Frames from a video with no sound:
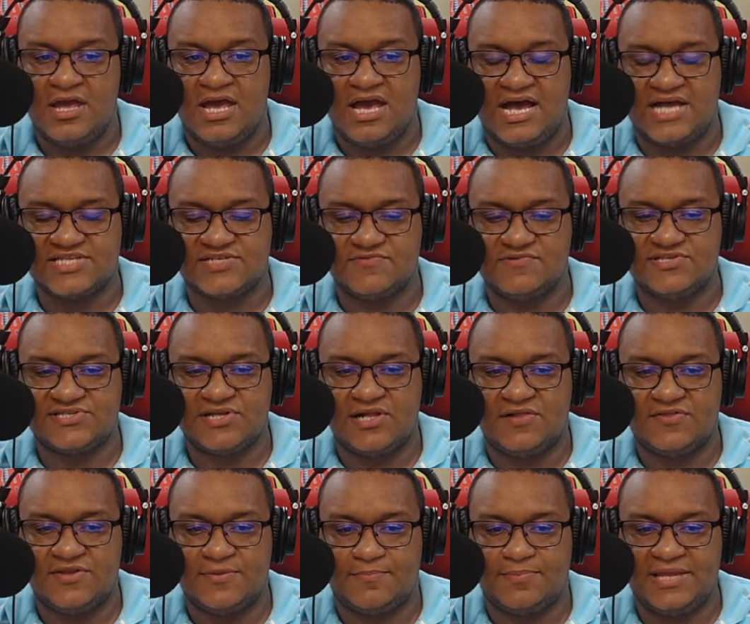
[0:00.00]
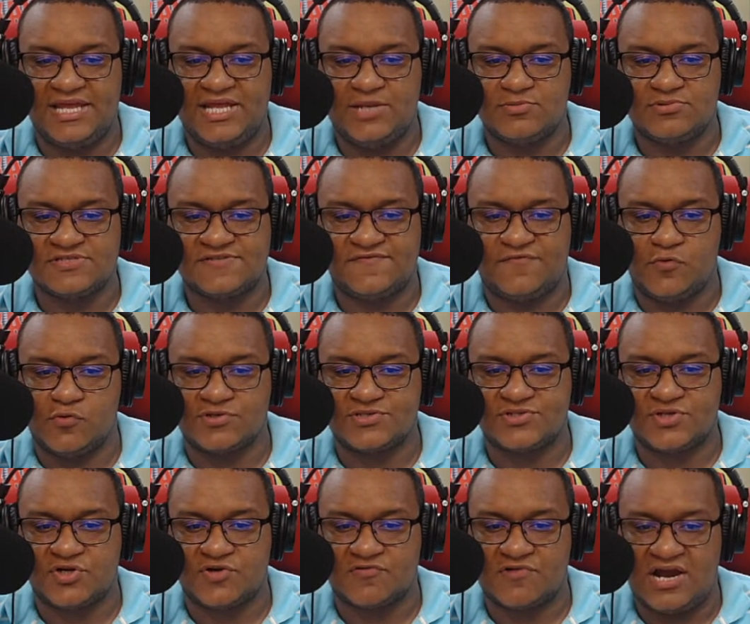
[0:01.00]
As a result, the plane was
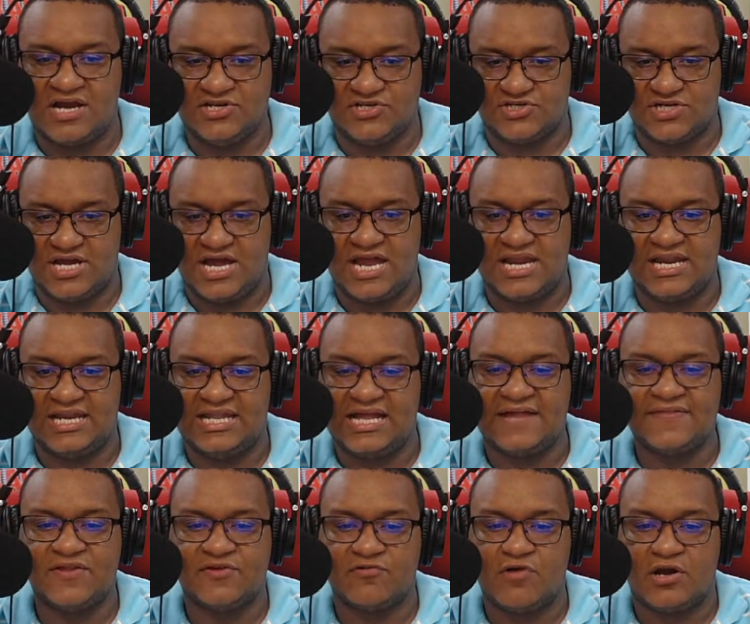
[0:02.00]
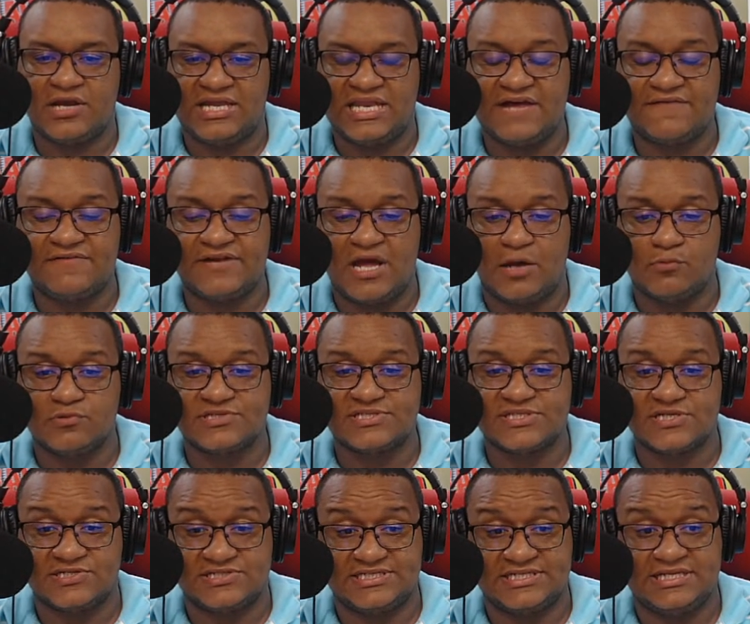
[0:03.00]
forced to crash and land around 11 hours
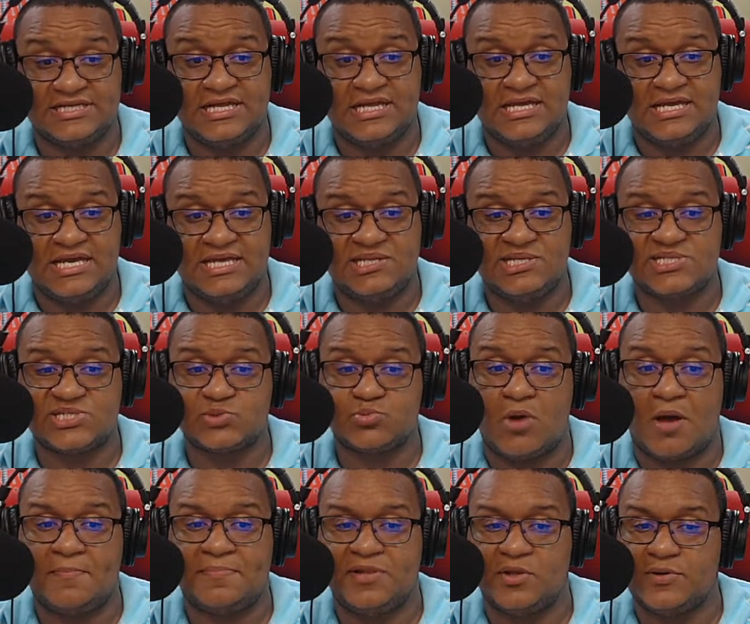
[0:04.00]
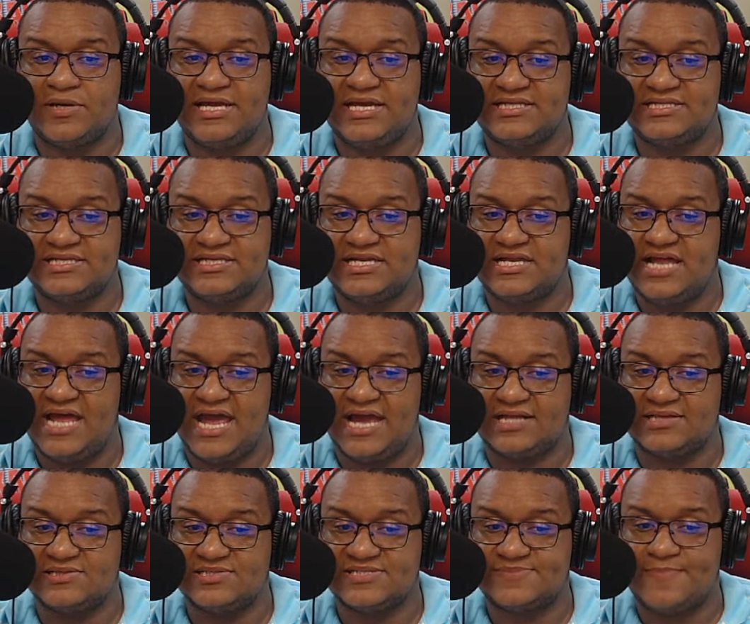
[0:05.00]
30 in the swamp located in the
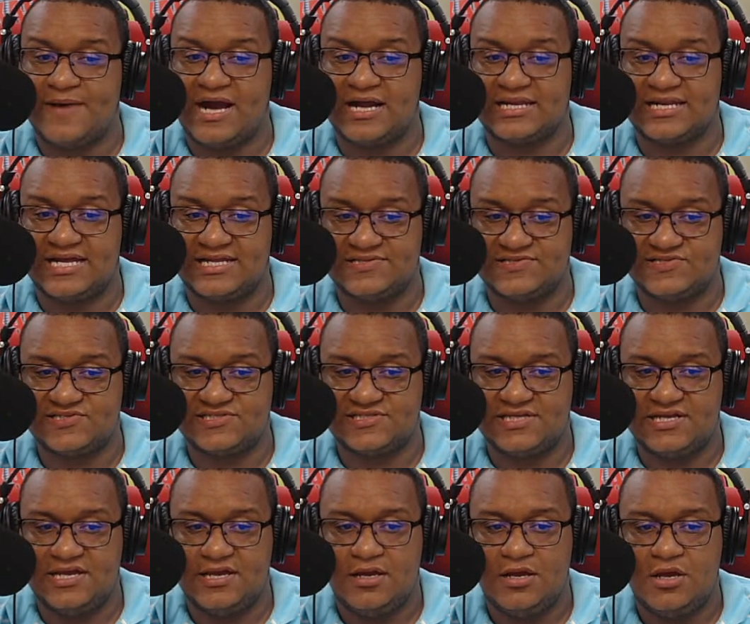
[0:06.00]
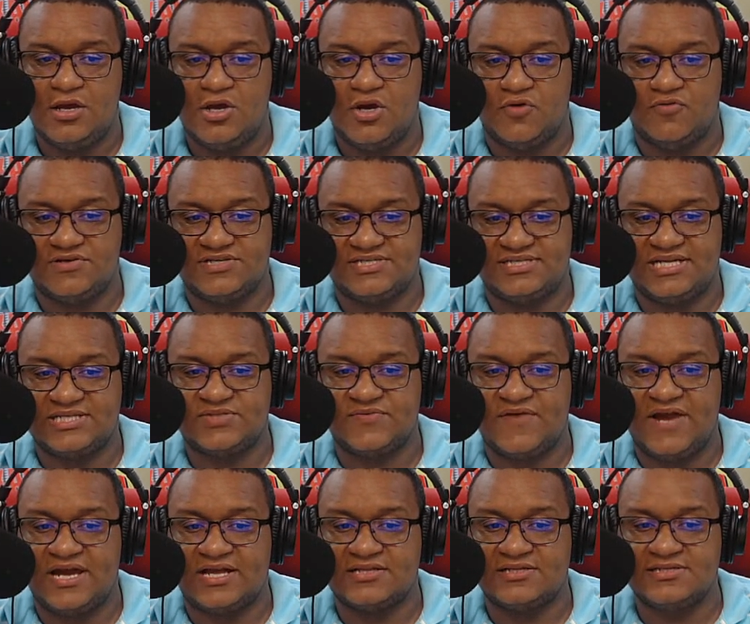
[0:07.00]
Eccles Backlands. Residents
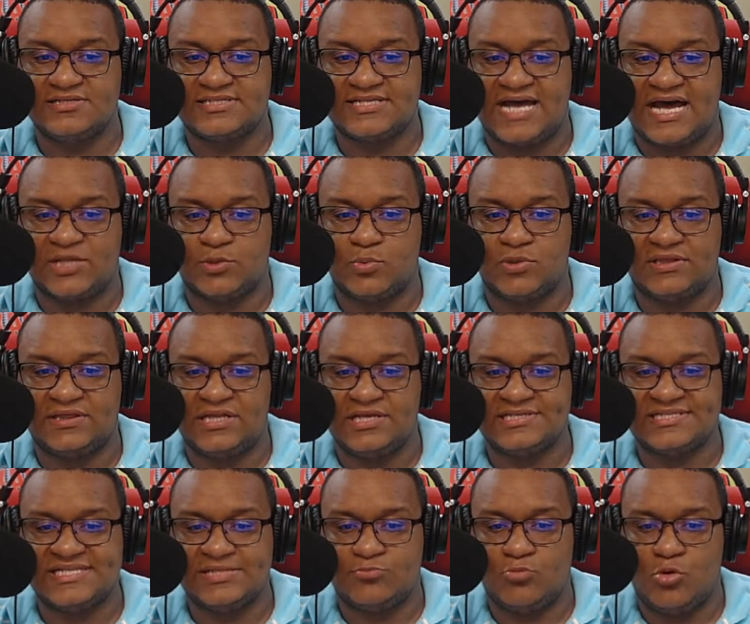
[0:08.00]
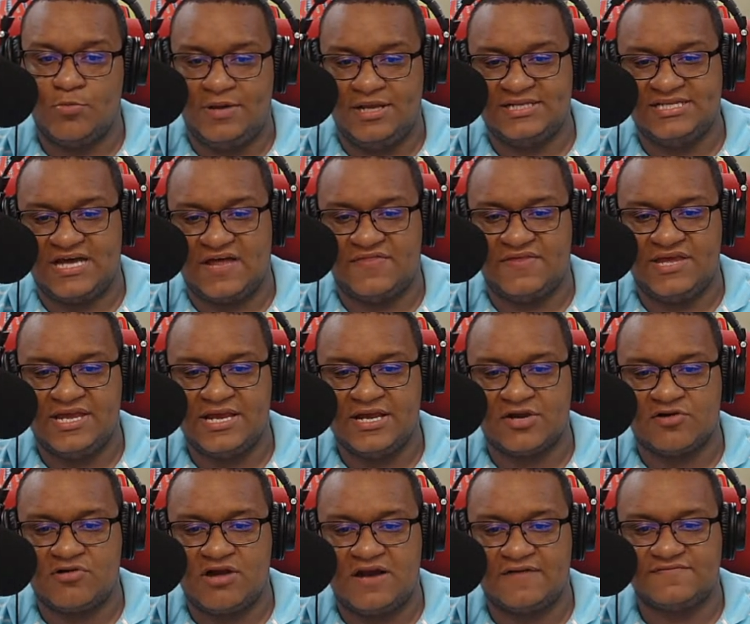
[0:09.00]
of Eccles had witnessed the moment that the
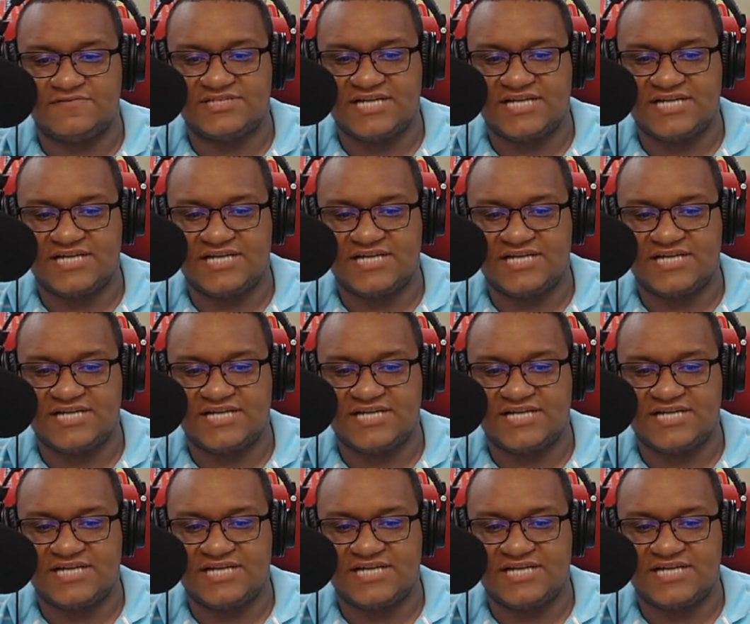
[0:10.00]
aircraft